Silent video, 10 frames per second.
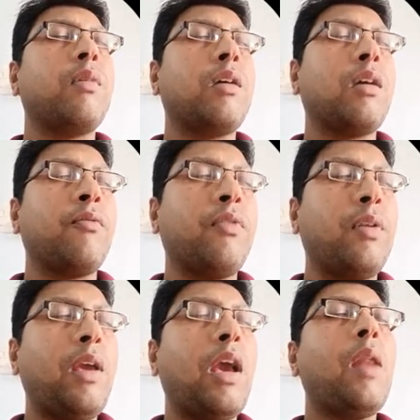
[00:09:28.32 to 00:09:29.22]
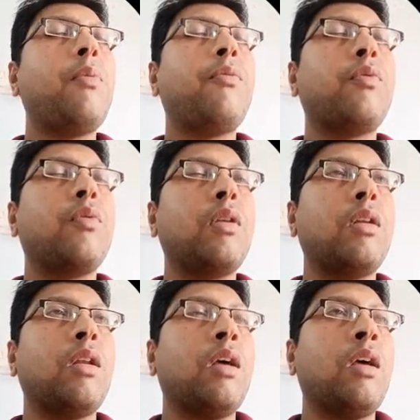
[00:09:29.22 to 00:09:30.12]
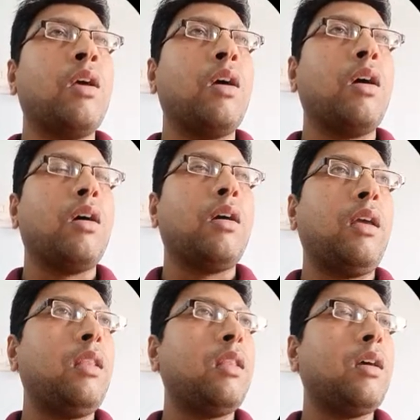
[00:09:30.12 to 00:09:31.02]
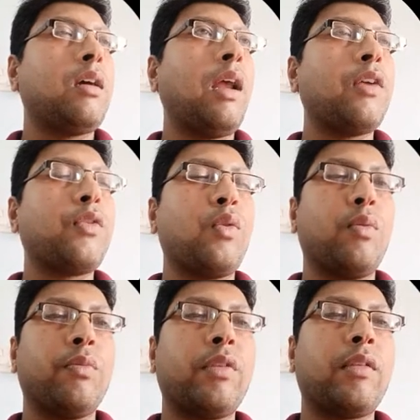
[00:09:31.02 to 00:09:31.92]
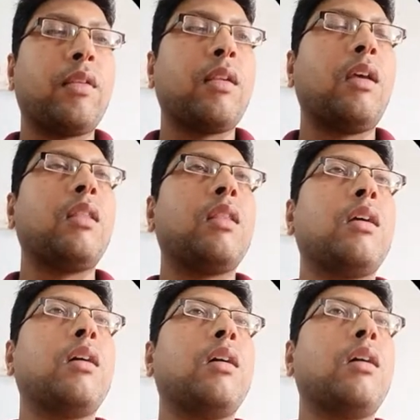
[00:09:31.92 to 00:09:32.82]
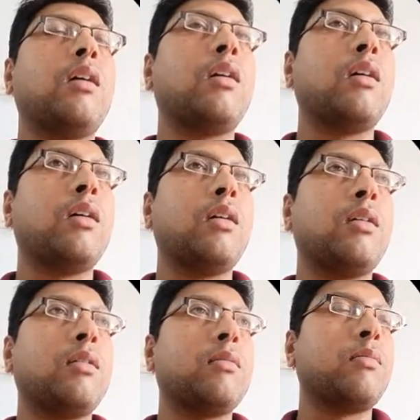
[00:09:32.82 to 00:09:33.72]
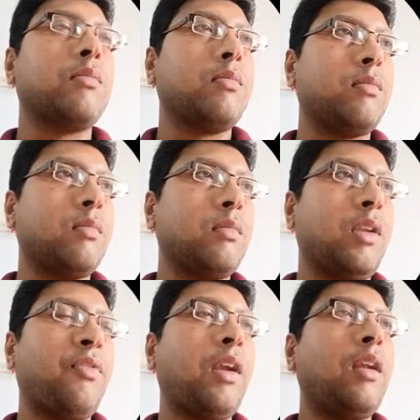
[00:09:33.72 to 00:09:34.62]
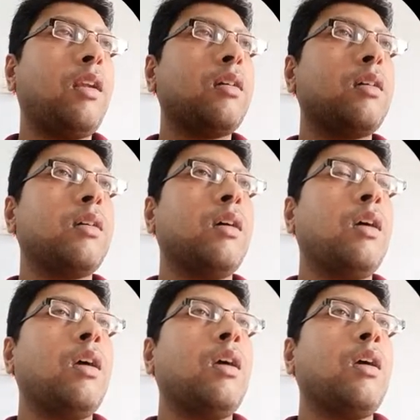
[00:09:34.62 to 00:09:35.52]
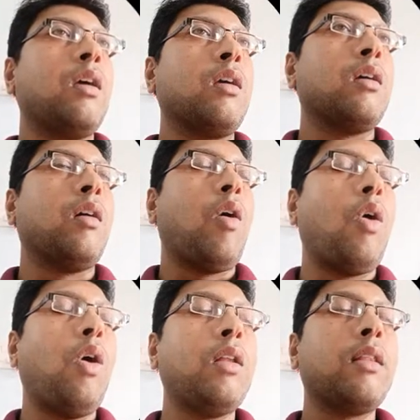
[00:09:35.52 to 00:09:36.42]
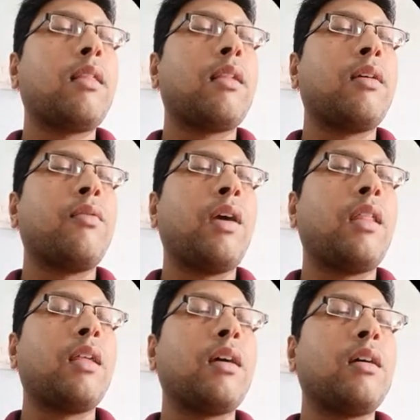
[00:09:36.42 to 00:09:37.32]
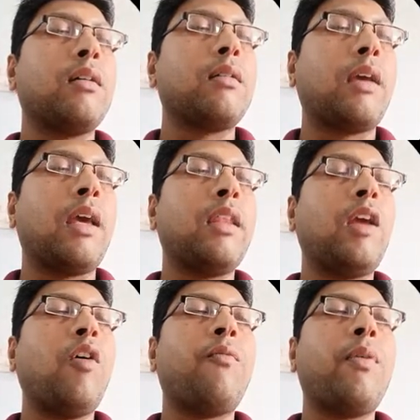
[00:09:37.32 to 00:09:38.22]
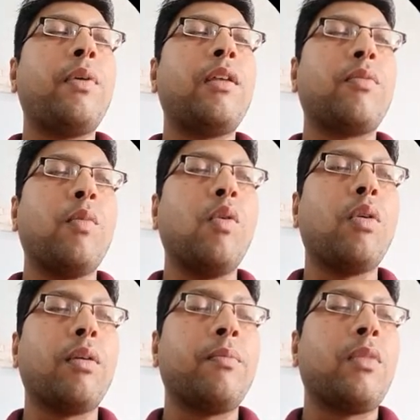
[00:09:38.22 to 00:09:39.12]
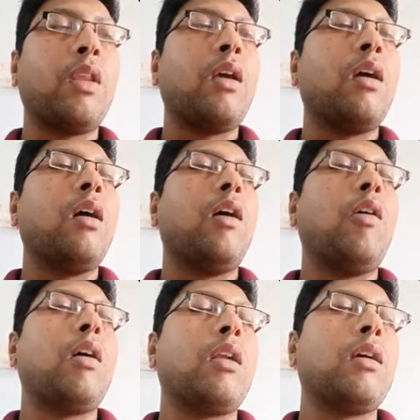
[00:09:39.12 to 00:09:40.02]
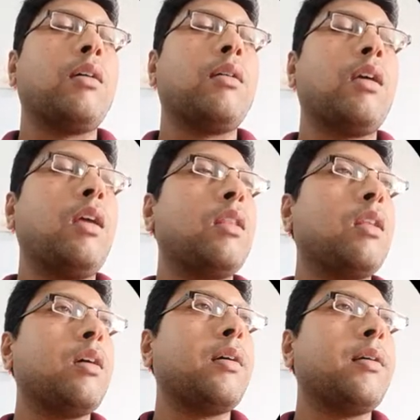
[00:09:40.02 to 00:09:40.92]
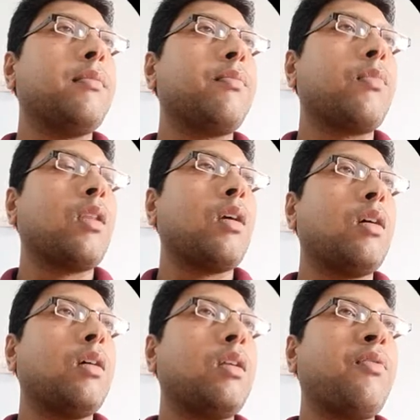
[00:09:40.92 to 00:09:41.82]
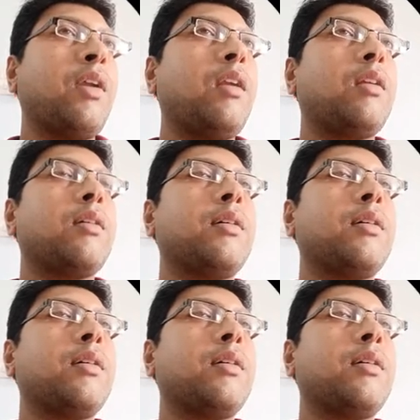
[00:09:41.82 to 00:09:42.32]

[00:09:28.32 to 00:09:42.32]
will be helpful in the classrooms, in the different halls where the gathering of people is more, or in the different